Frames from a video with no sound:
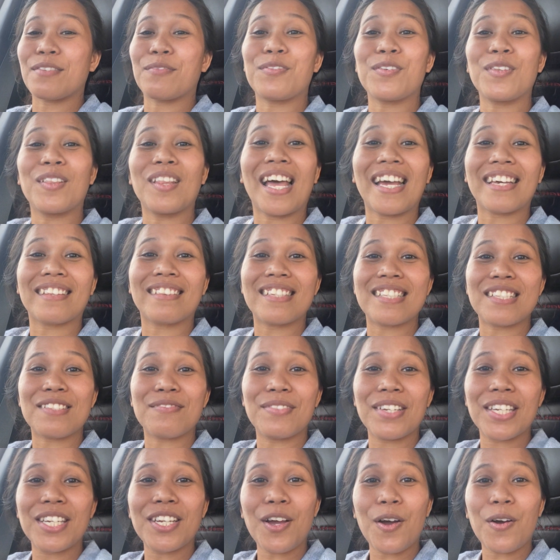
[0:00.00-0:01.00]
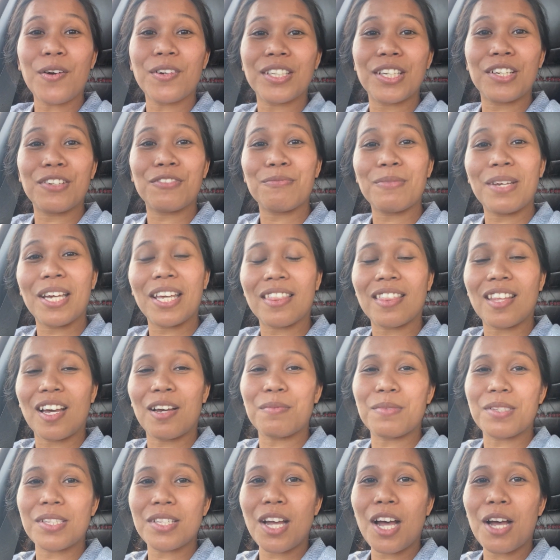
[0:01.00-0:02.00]
If you like this video, give me a
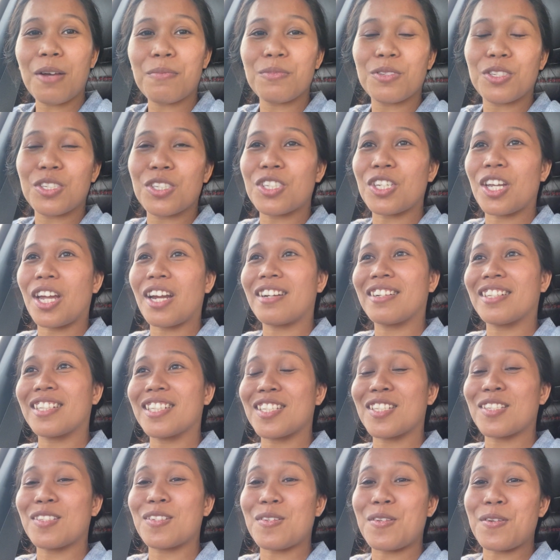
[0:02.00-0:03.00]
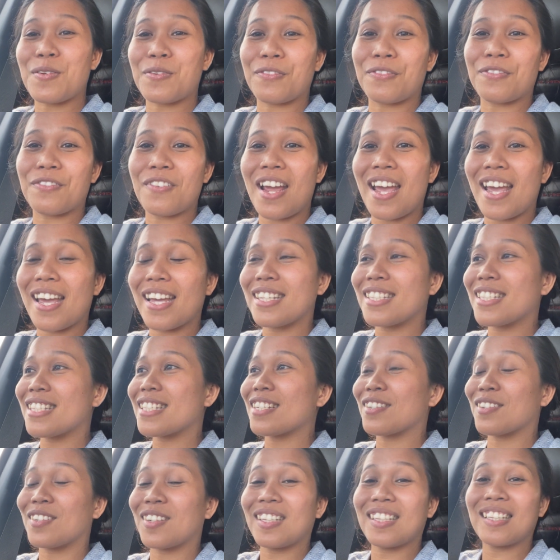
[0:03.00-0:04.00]
thumbs up, share this to your
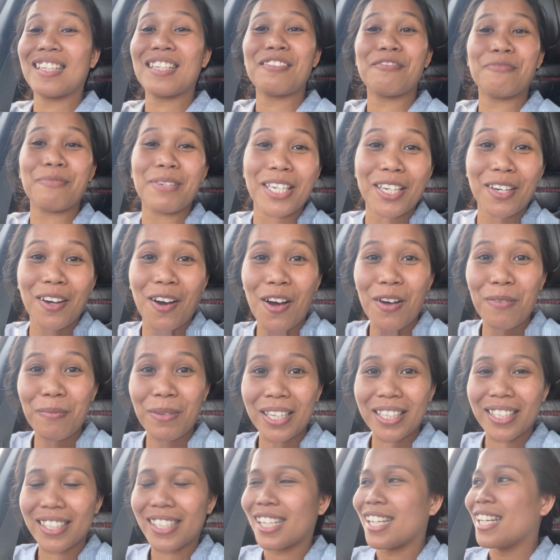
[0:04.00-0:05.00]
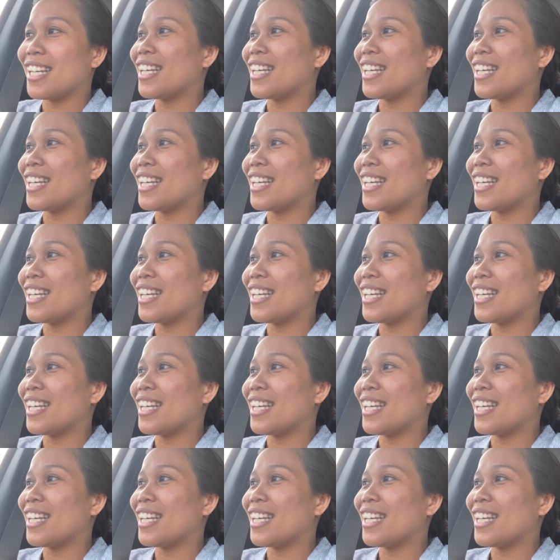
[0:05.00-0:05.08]
friends, leave me a comment,